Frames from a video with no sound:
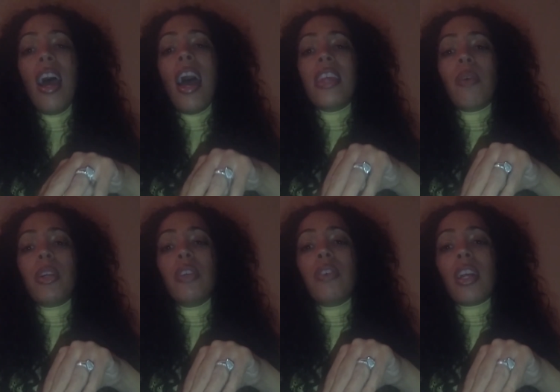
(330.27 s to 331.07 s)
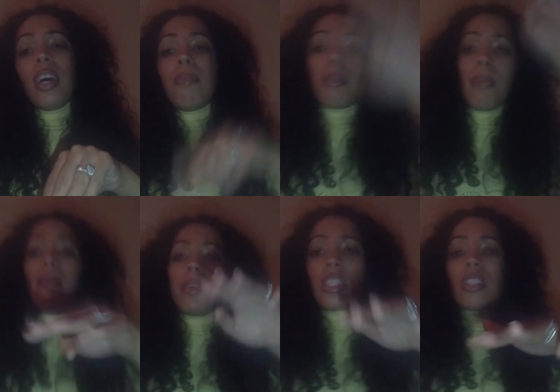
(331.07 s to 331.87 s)
And then when you get up, the
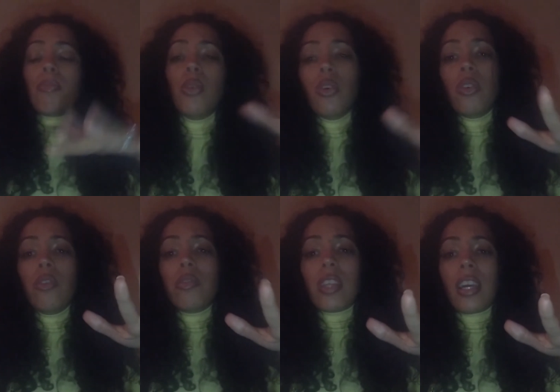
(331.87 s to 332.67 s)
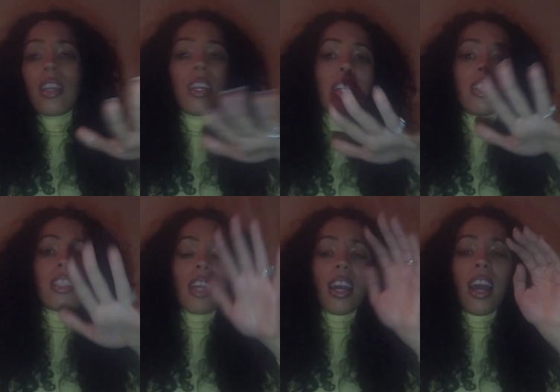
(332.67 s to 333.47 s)
baby just moves and it
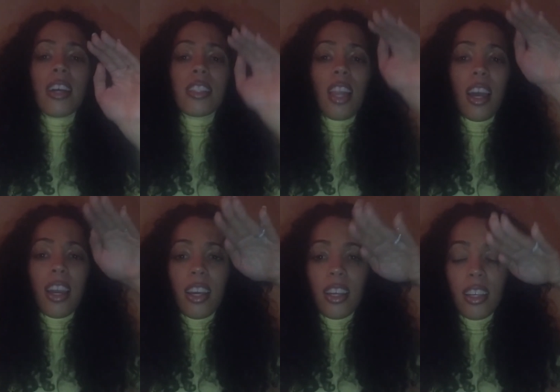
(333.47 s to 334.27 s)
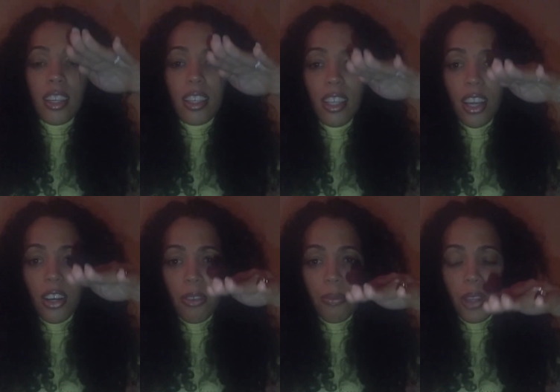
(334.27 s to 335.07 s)
just like has to like, you
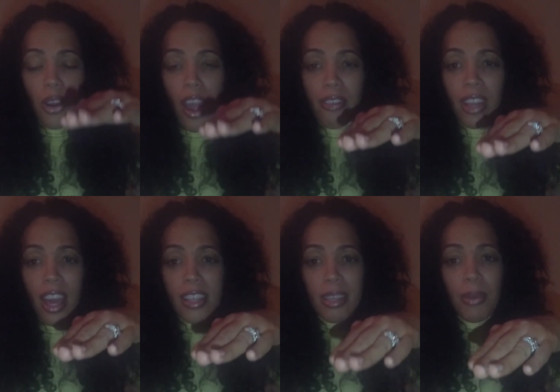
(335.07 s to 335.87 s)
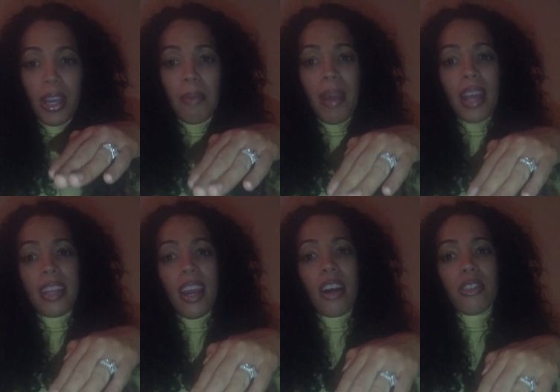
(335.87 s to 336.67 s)
know, the gravity has to bring it back
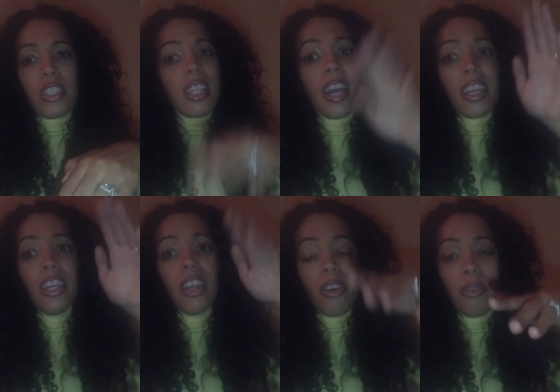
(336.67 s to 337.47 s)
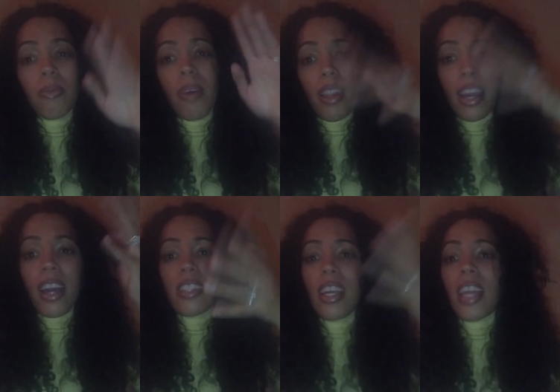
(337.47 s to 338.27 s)
down. Just like, you know, like
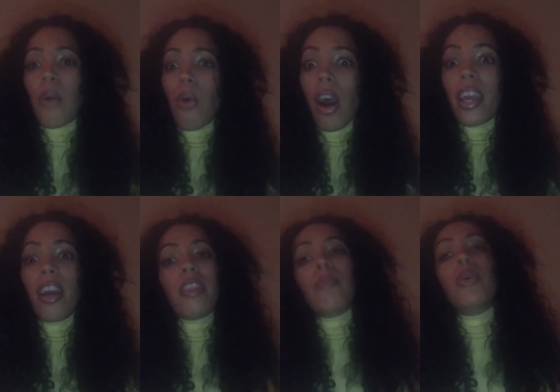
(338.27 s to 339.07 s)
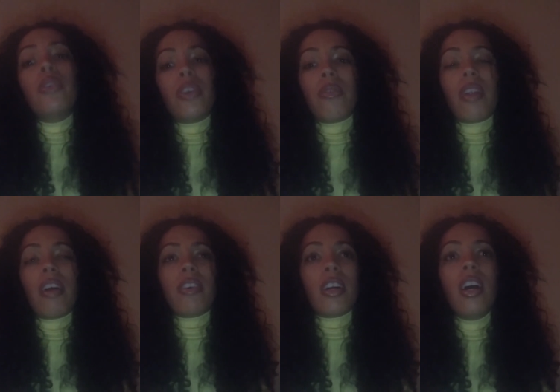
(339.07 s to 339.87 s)
I said, like walking on the moon or
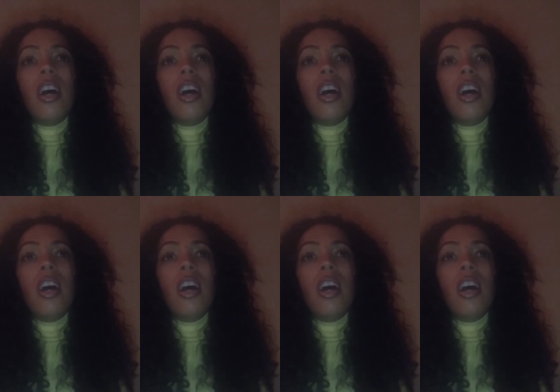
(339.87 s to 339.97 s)
whatever.